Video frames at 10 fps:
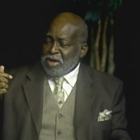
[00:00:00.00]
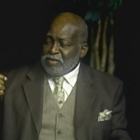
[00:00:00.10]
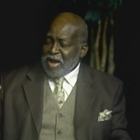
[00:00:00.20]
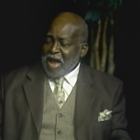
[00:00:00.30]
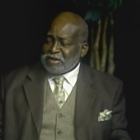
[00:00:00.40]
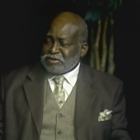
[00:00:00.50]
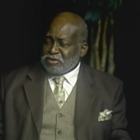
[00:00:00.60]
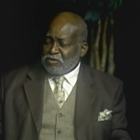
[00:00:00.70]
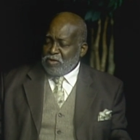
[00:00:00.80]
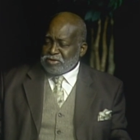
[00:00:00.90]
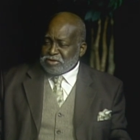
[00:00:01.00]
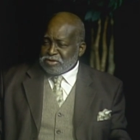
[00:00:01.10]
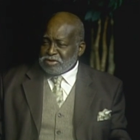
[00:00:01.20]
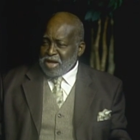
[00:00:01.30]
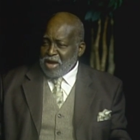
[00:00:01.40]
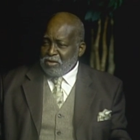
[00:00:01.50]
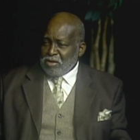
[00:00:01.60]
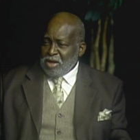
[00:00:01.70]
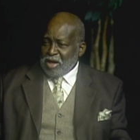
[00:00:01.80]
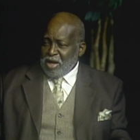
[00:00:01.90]
they're asking the questions now
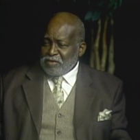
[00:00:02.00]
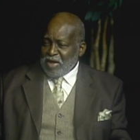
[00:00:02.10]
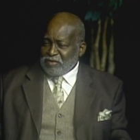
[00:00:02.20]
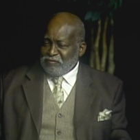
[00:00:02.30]
uh, that the